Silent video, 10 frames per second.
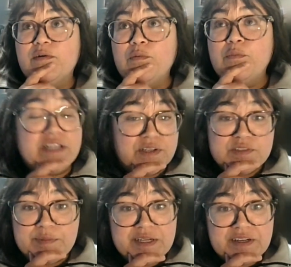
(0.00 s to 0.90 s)

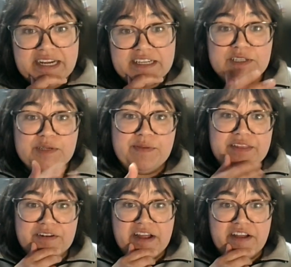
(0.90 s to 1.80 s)
Willows would be great too, but
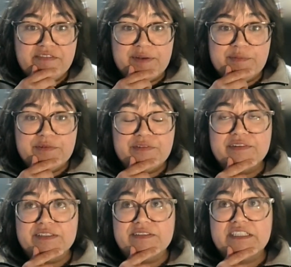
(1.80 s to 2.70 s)
they don't have edible
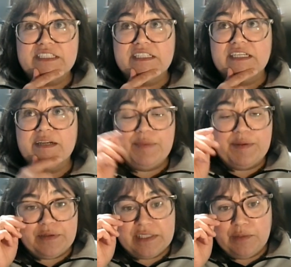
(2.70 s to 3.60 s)
fruit.
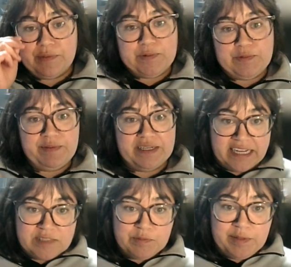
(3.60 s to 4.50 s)
But pussy willow would be
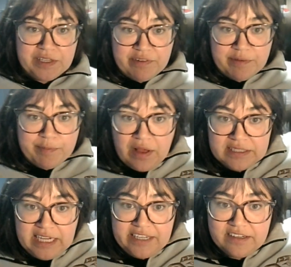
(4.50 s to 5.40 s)
nice and would be good for
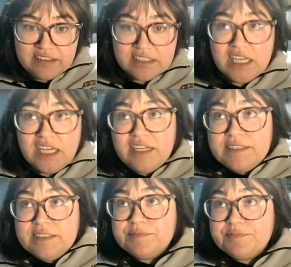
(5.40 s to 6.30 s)
pollinators.
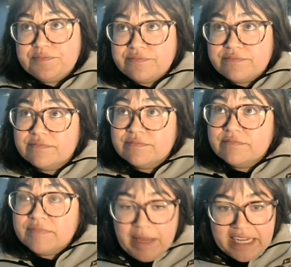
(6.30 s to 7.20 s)

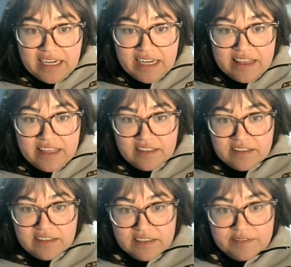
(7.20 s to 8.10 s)
Megan, anything else?